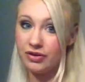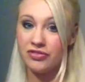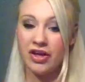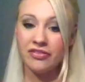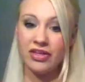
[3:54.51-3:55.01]

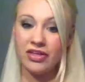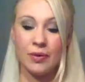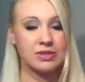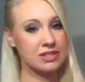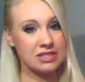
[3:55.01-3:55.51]
that they
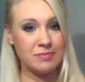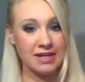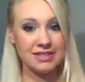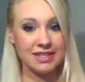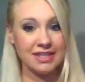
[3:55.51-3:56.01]
were
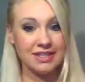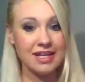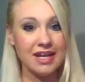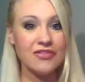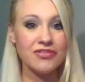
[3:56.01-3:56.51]
suspecting
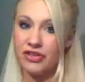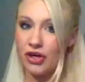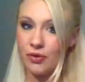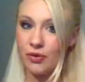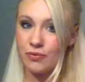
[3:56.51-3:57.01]
that there was